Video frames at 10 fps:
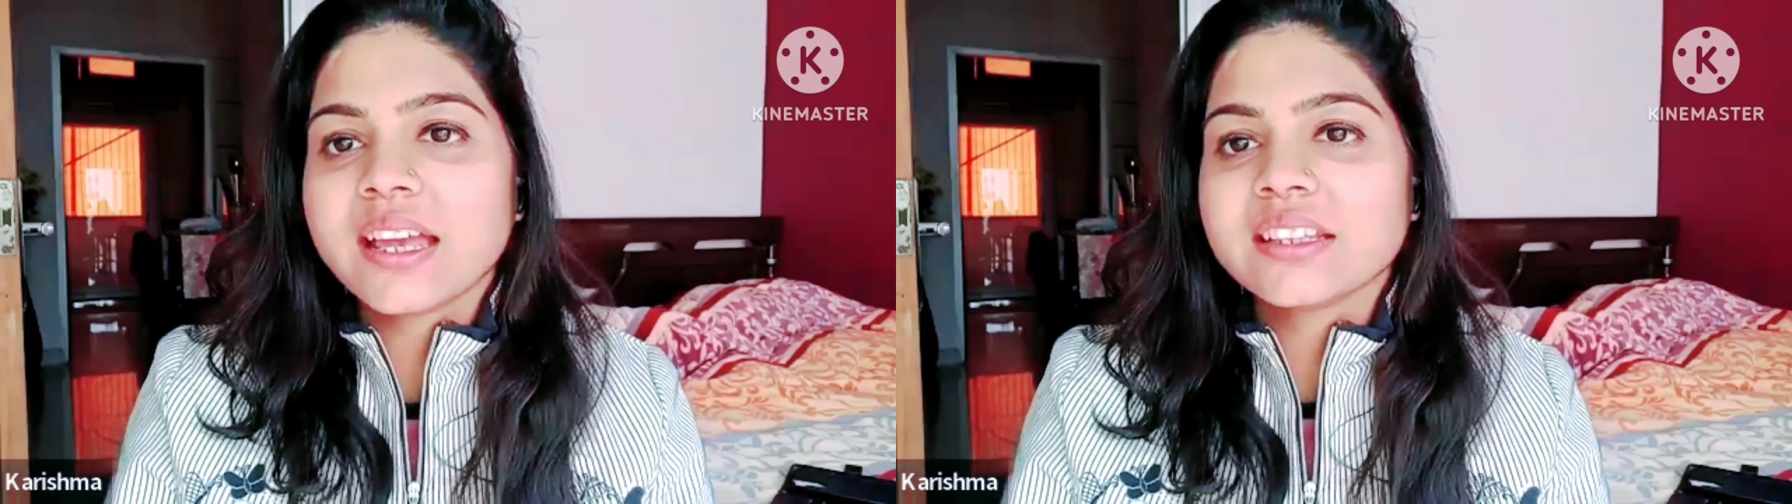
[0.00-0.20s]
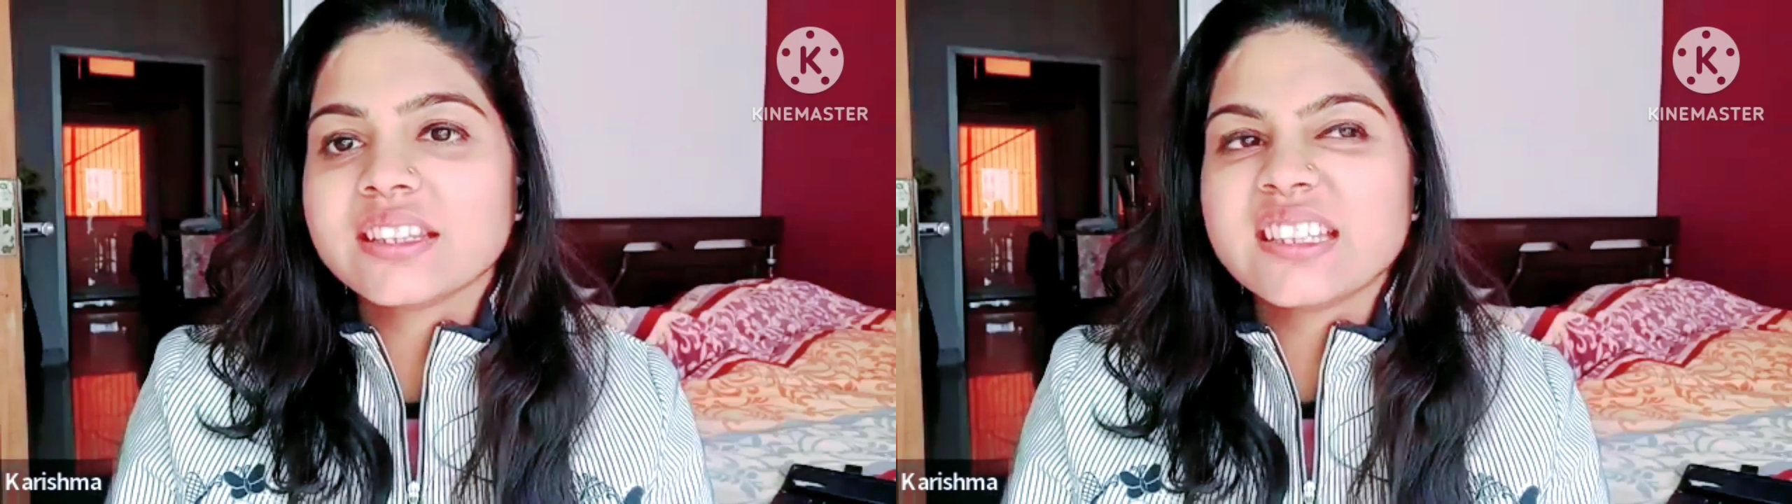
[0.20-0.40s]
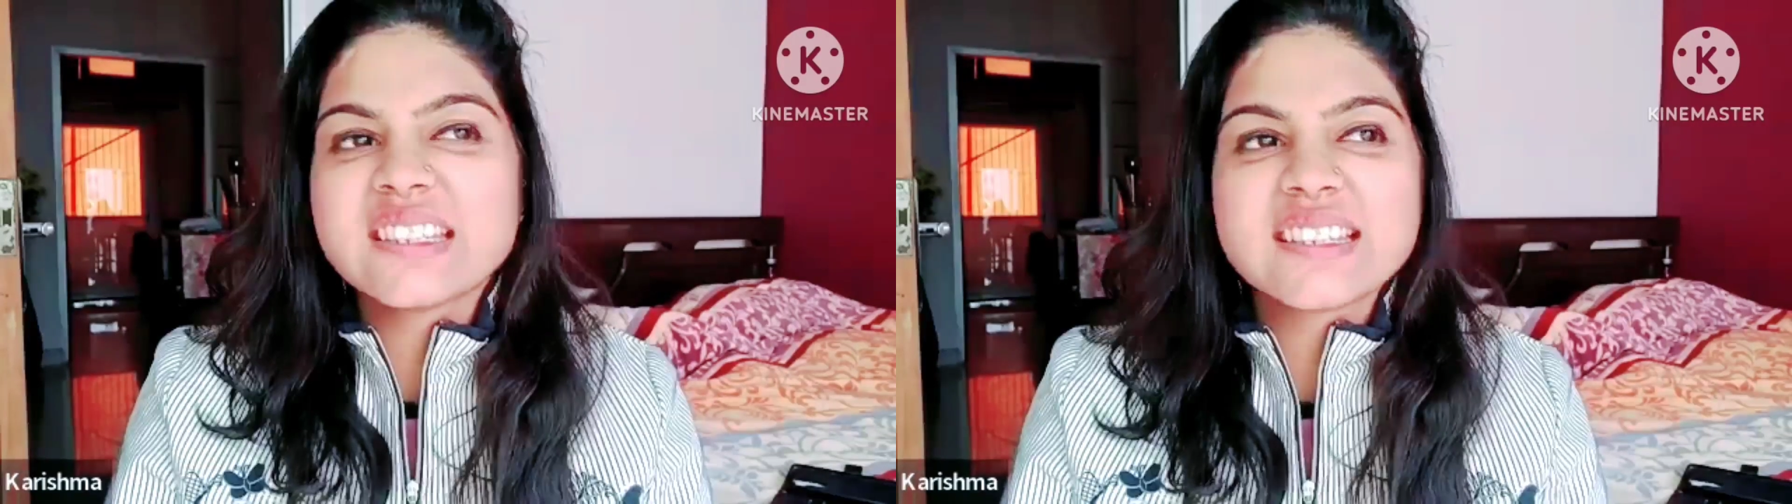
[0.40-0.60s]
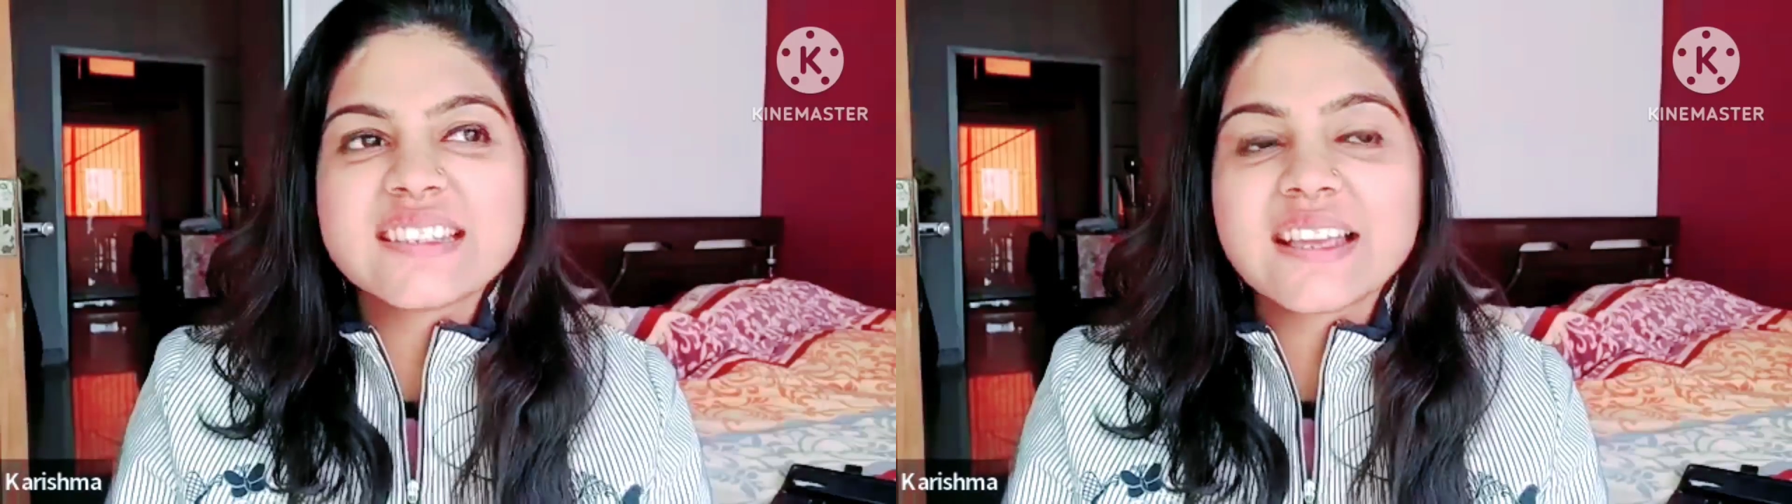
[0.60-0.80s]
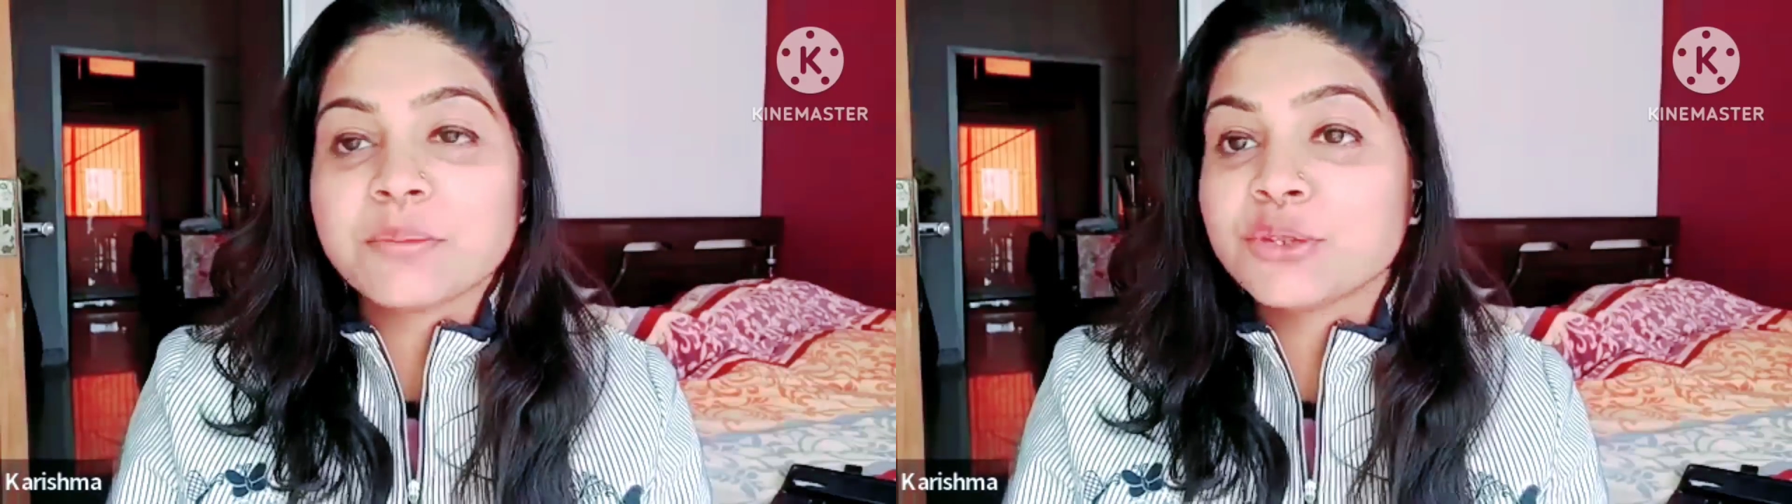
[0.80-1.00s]
and these
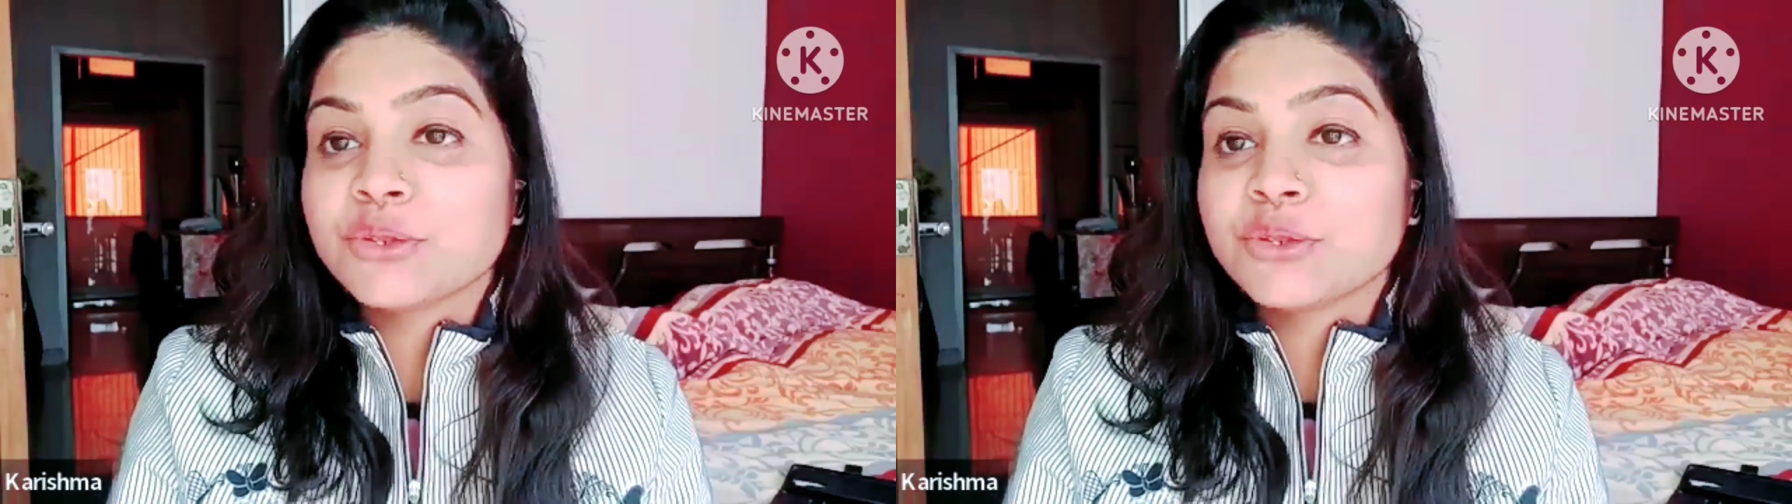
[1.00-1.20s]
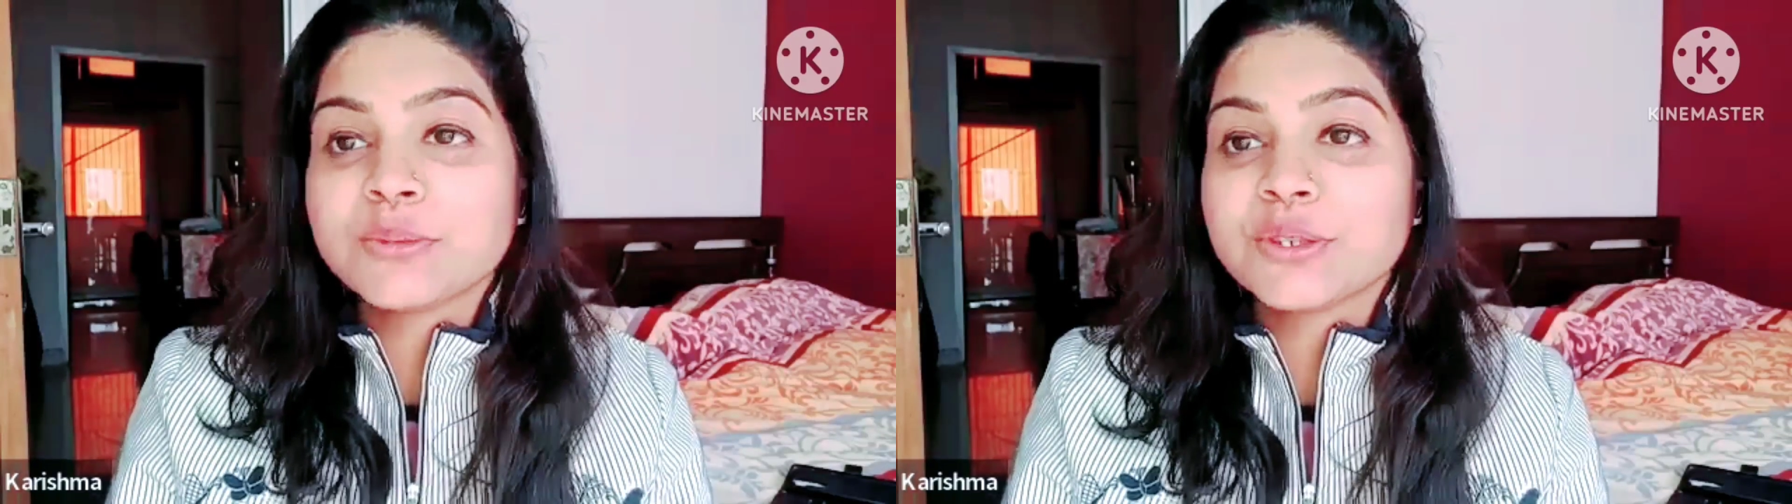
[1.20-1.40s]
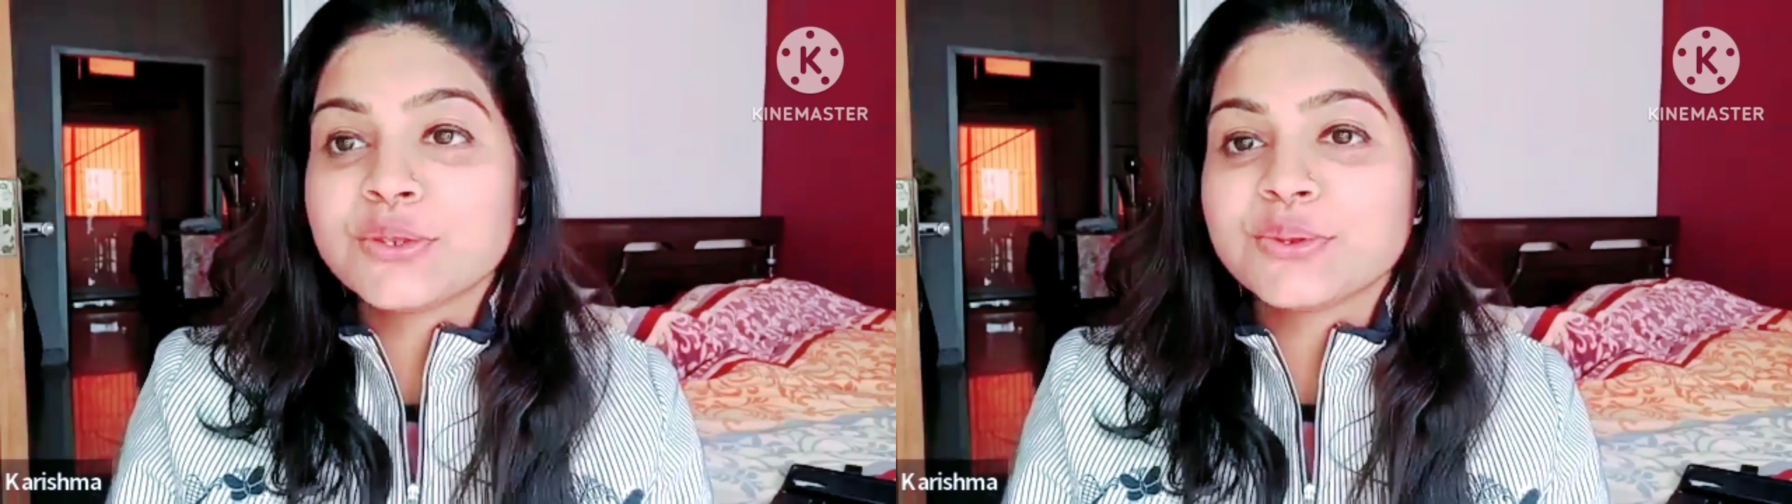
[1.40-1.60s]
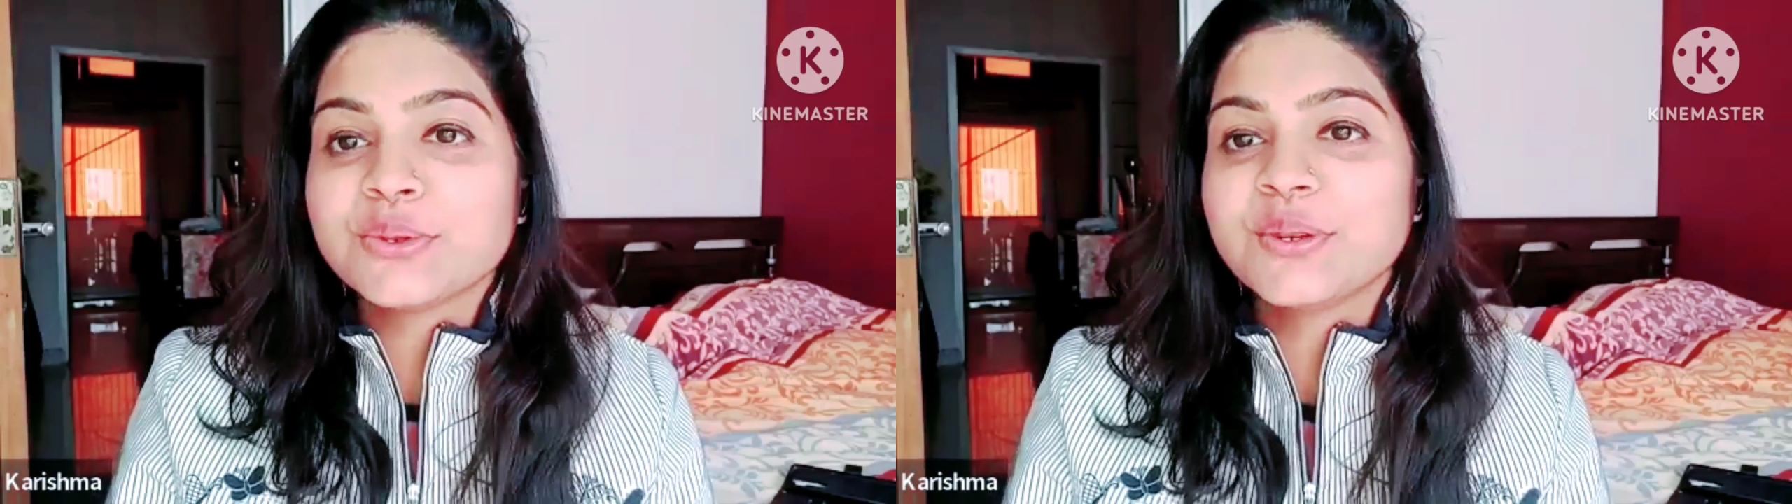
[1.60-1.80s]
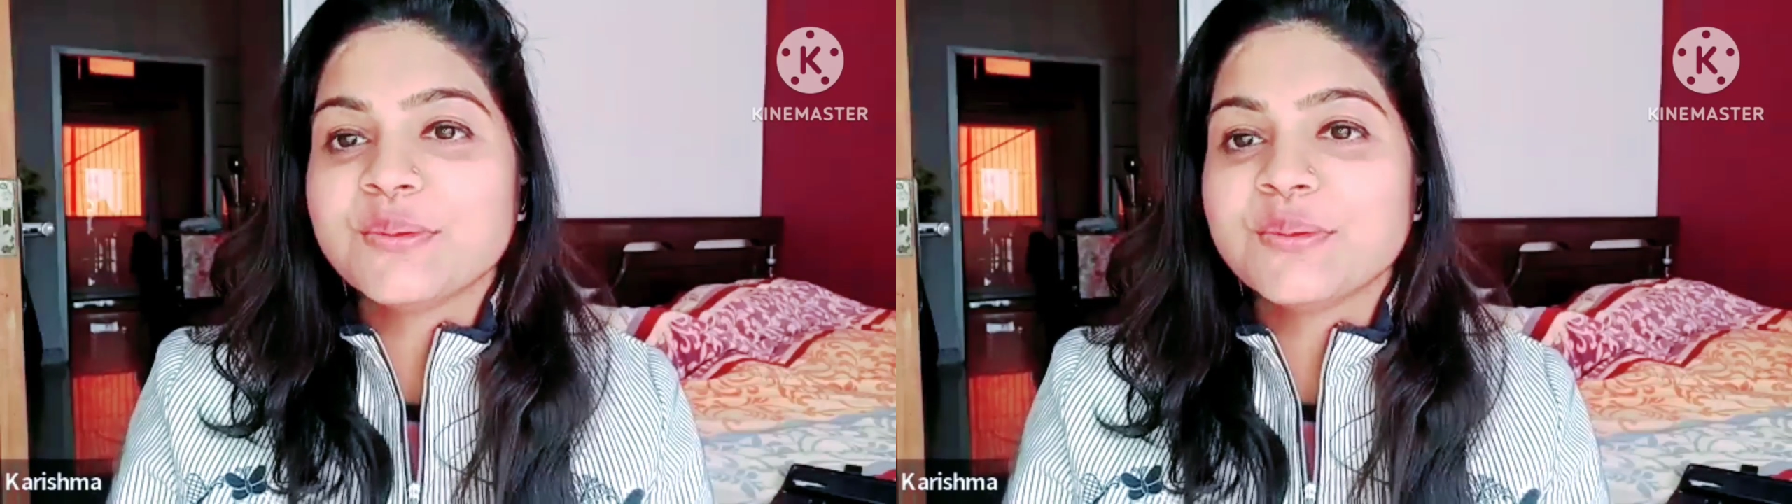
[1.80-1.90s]
days I'm a YouTuber too